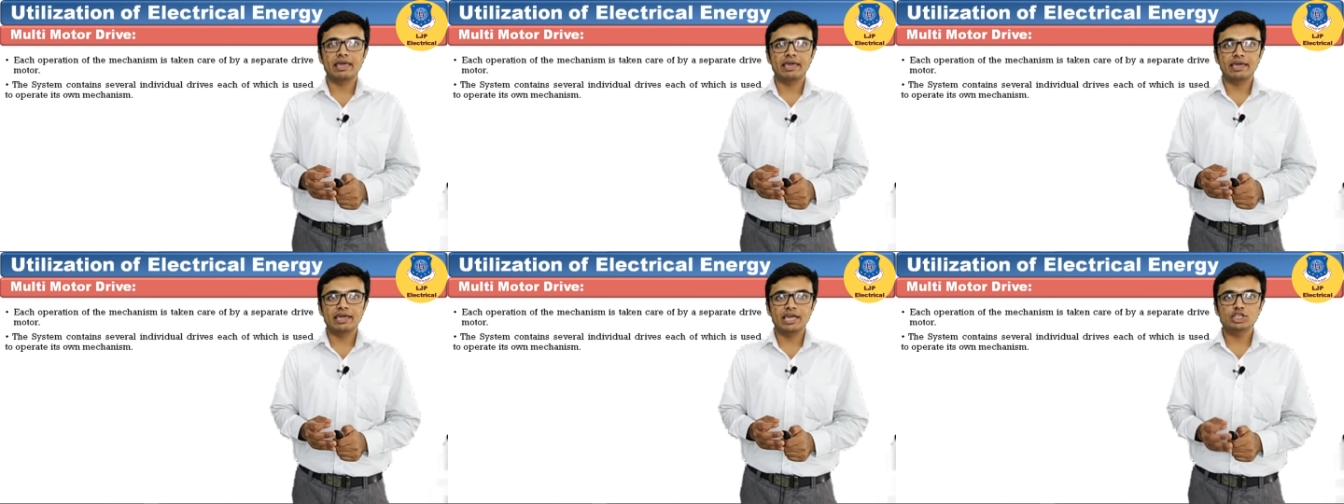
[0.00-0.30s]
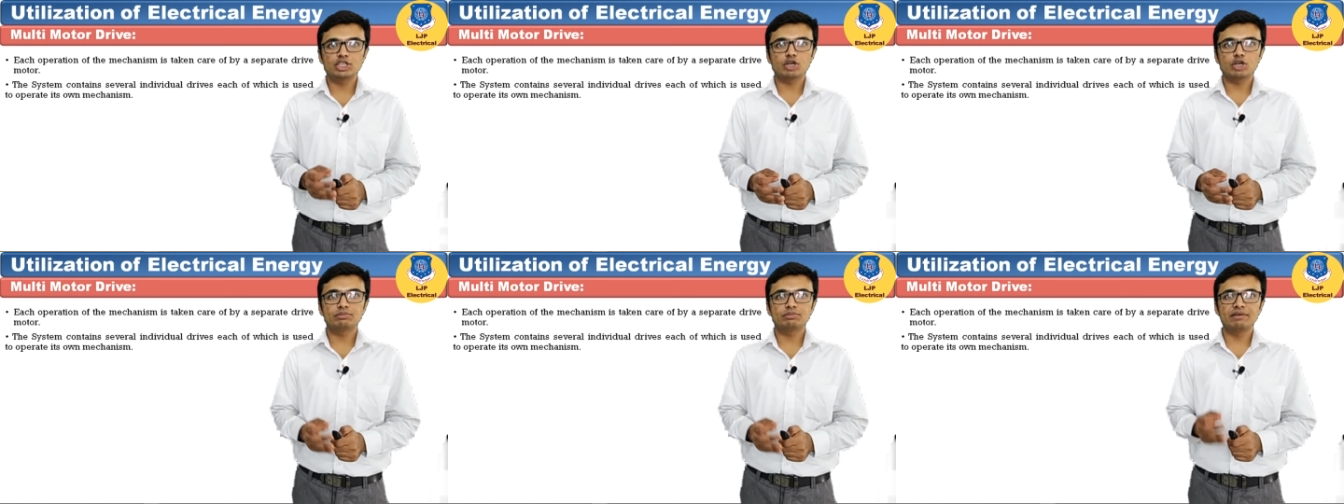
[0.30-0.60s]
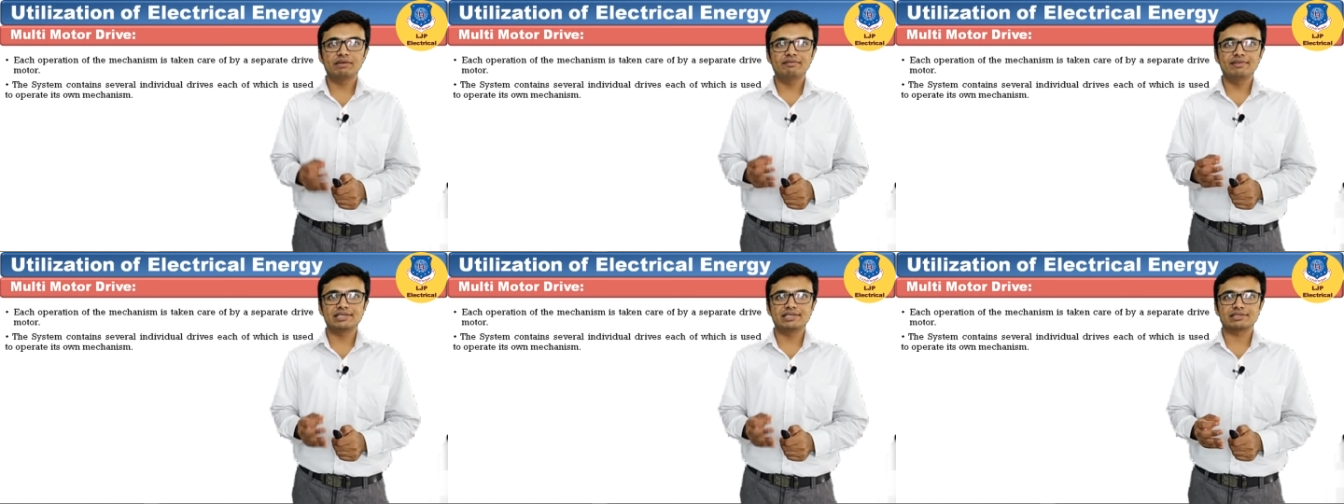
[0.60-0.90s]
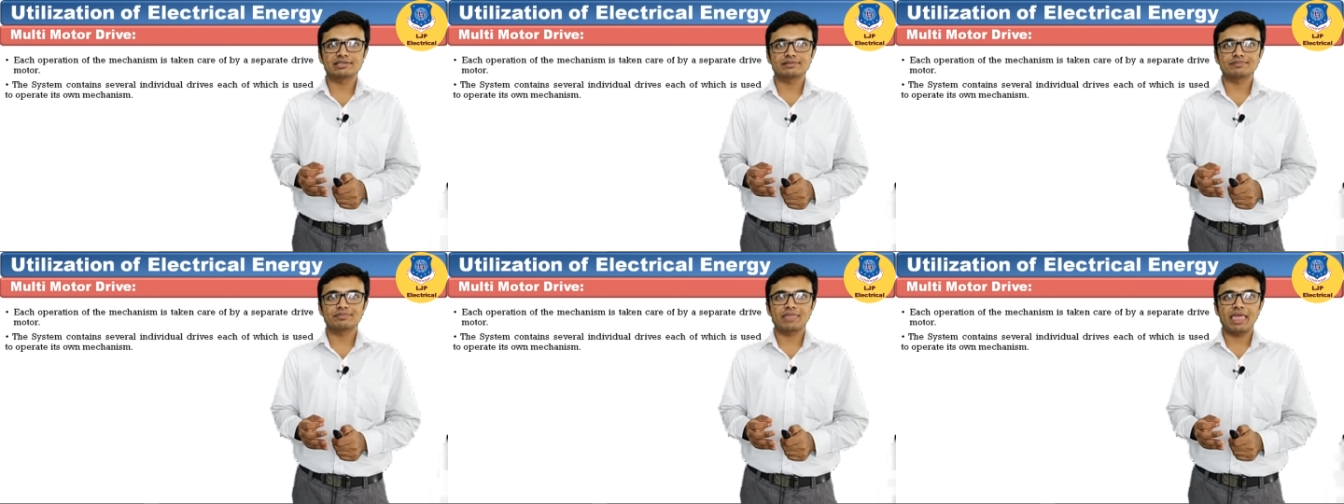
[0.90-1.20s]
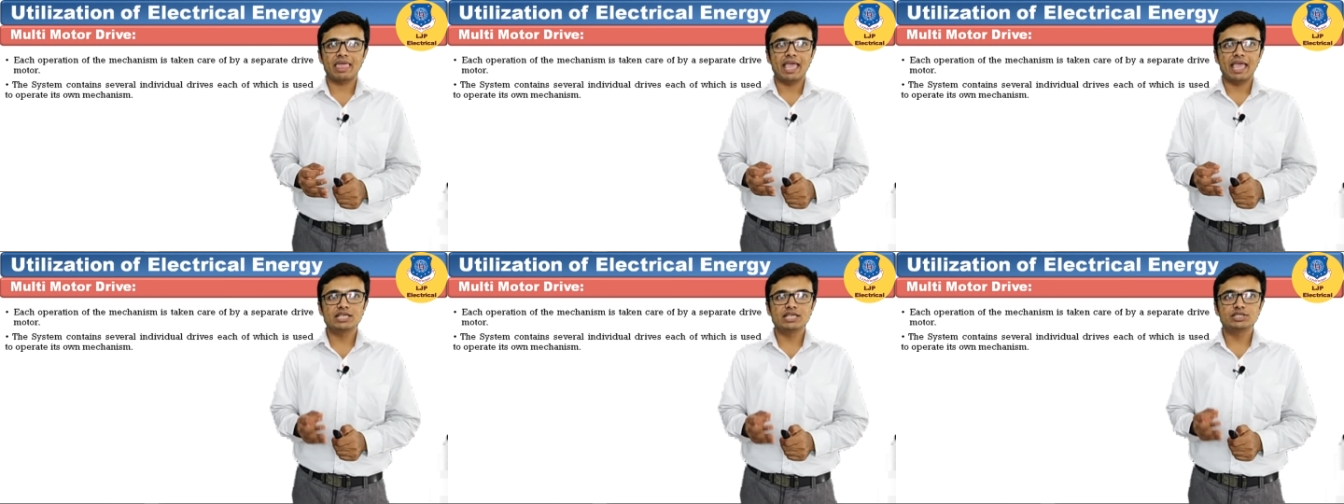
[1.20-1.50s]
each of the which
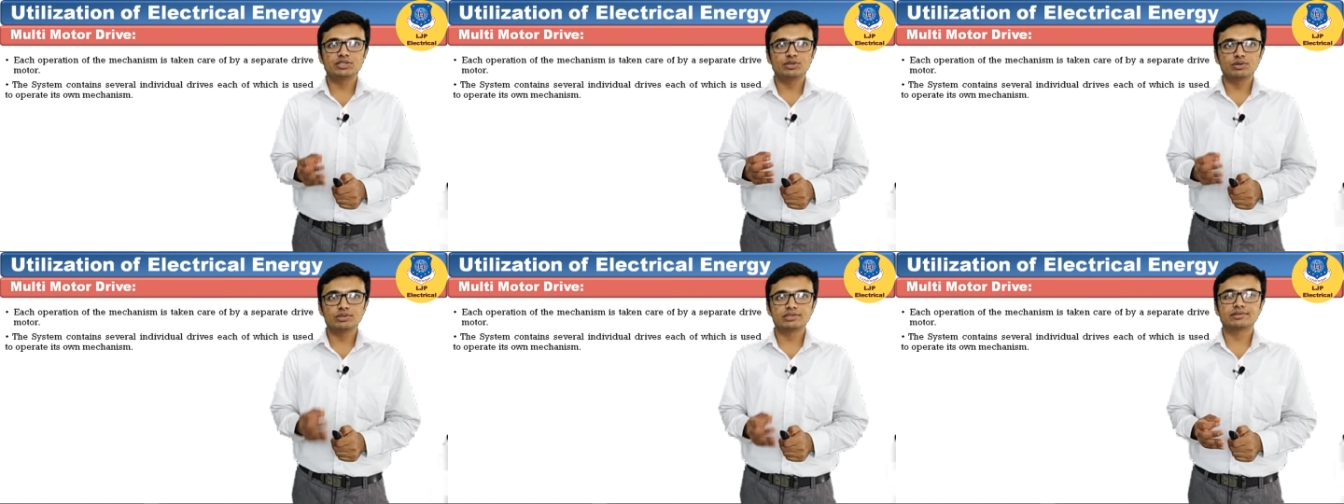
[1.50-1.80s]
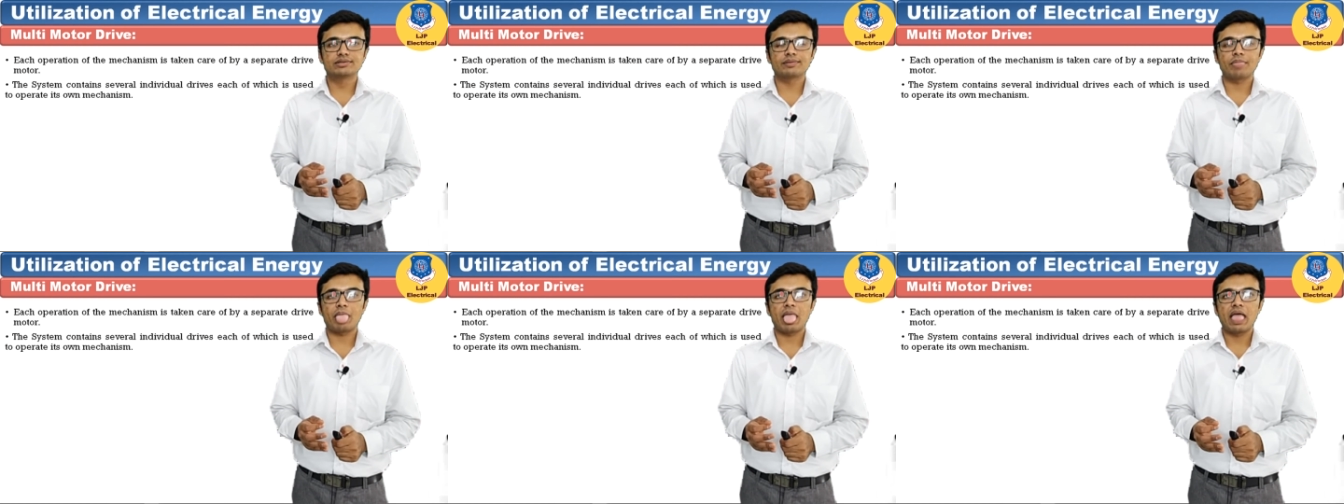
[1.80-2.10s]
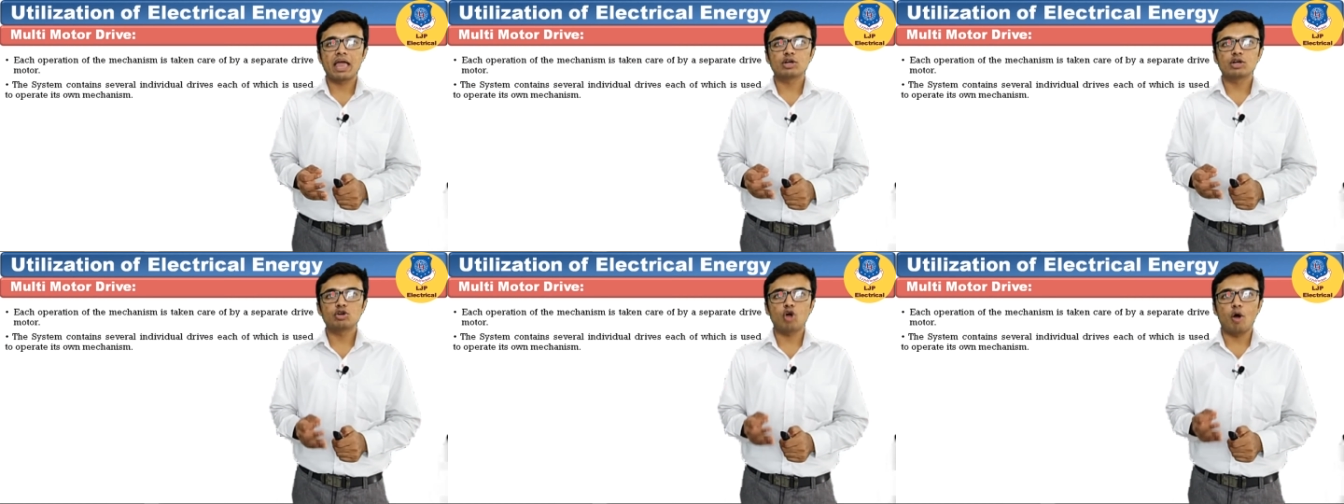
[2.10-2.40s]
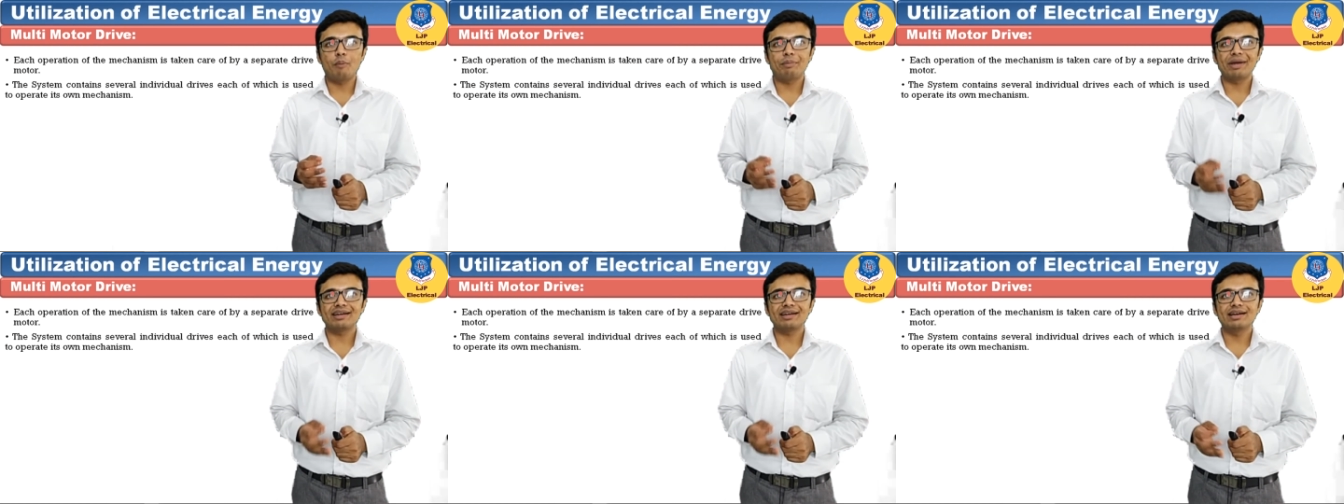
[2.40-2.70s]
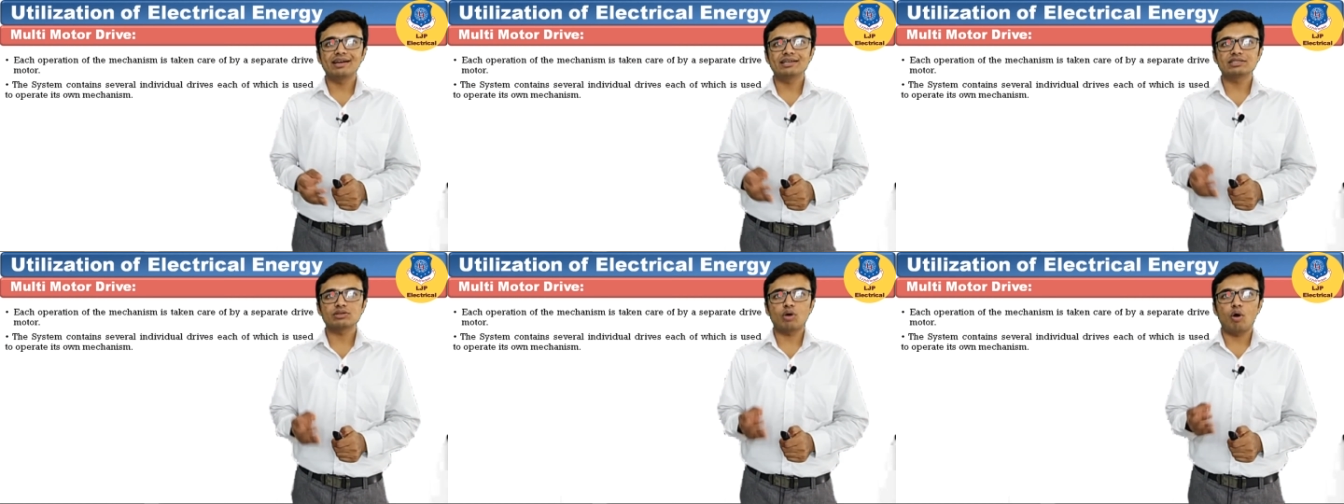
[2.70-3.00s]
is used to operate
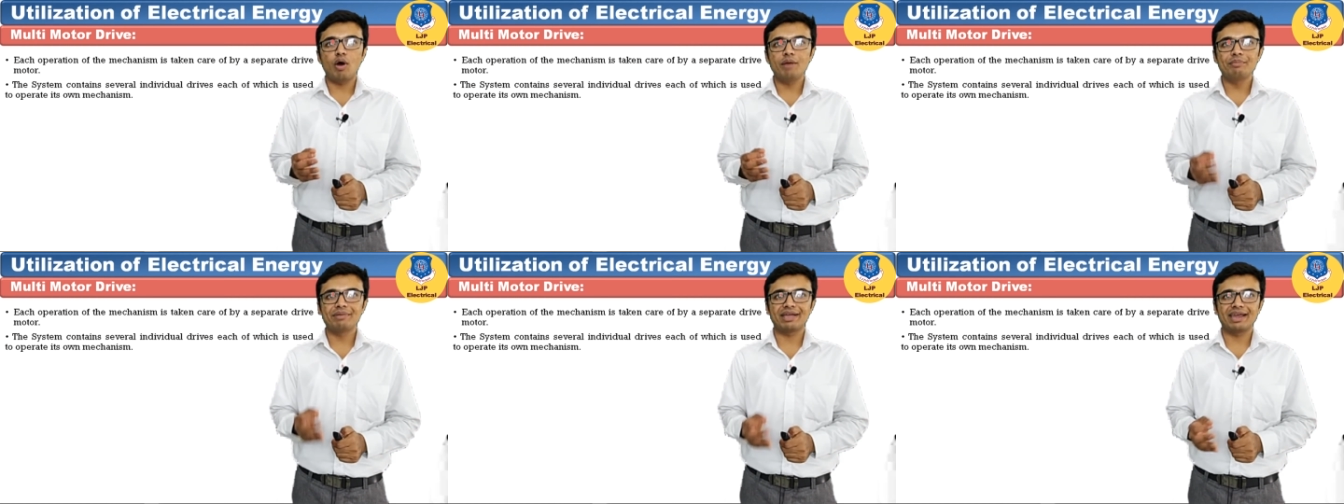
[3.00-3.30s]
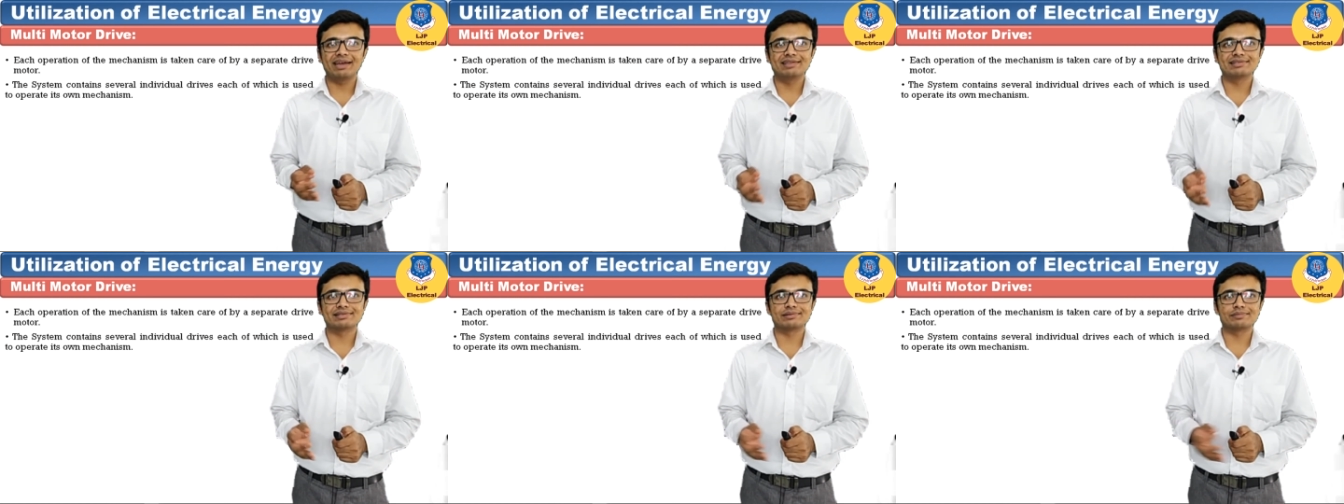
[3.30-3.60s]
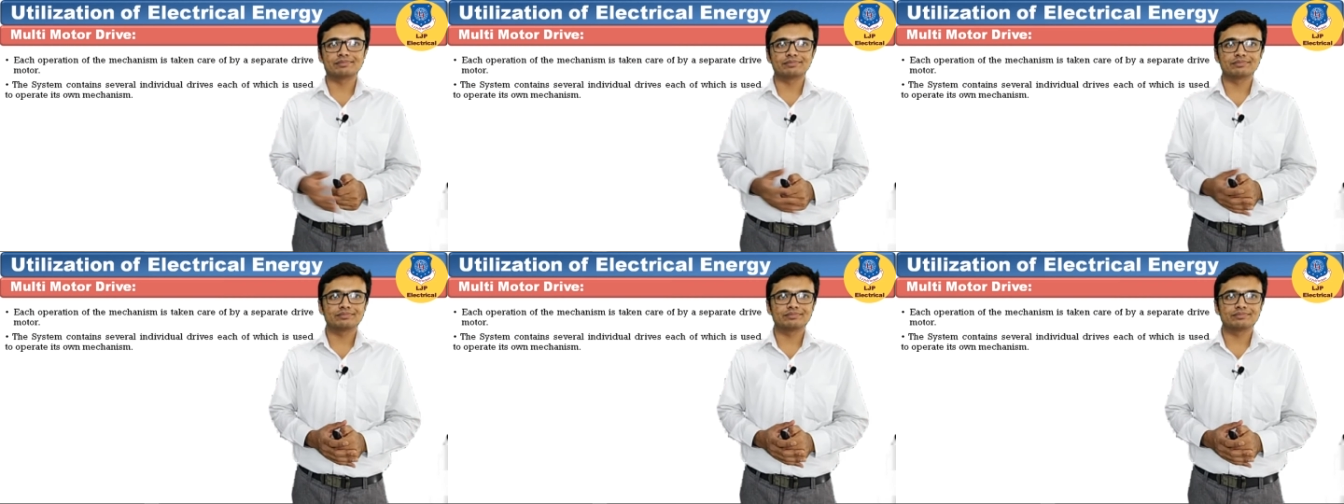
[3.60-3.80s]
its own mechanism.